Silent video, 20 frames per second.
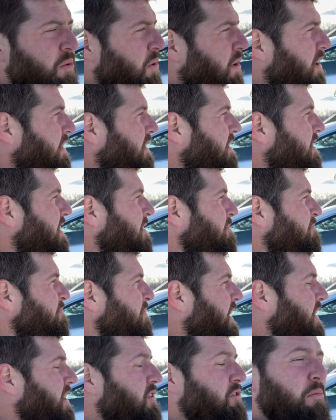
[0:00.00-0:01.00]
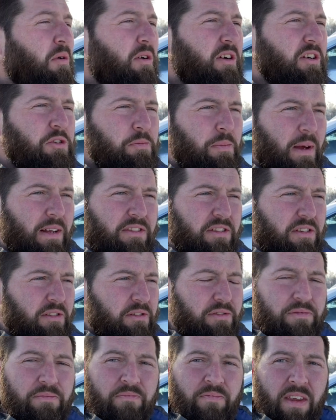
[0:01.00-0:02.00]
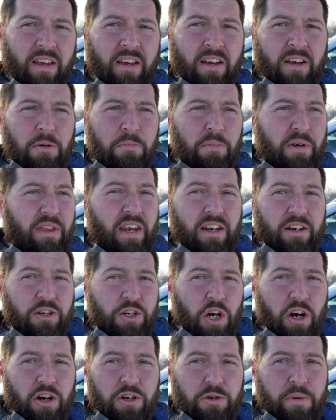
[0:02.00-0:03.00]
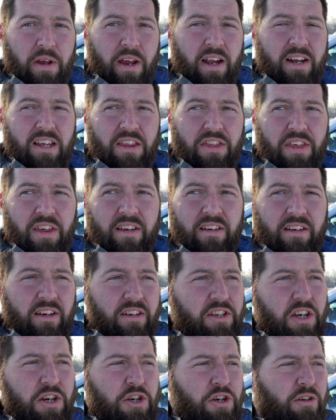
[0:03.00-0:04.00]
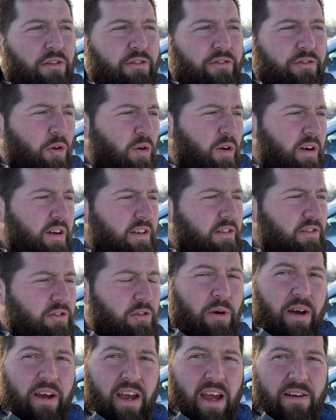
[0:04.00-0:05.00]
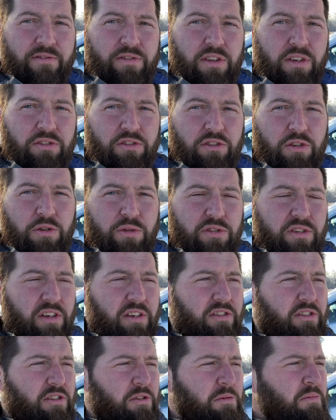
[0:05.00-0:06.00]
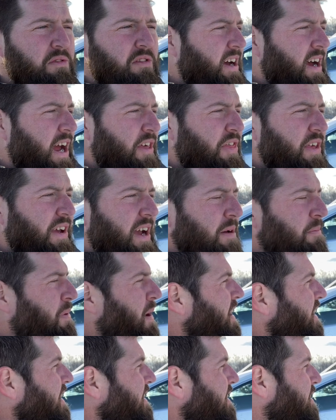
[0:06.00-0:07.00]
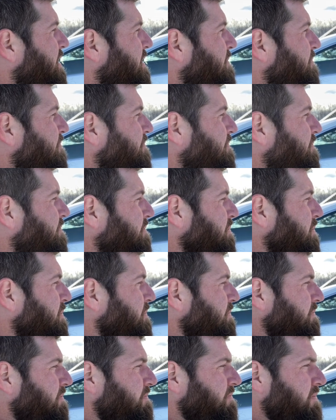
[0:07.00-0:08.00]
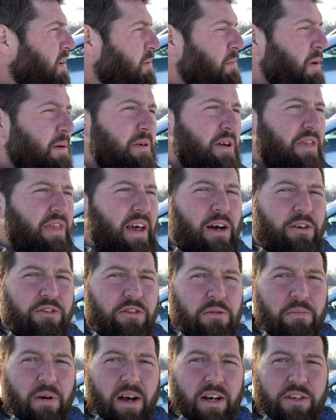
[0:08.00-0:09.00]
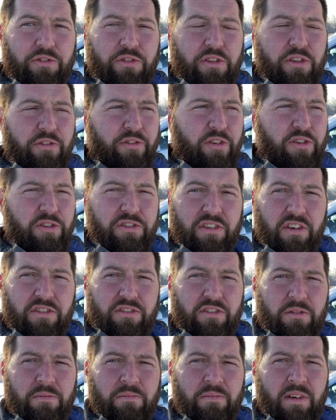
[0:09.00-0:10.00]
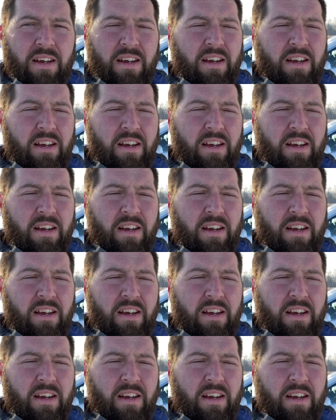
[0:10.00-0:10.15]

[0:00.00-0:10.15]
one is more expensive, but they didn't charge me anything additional for it. So I have these two systems. I think I paid maybe a thousand bucks for the first system,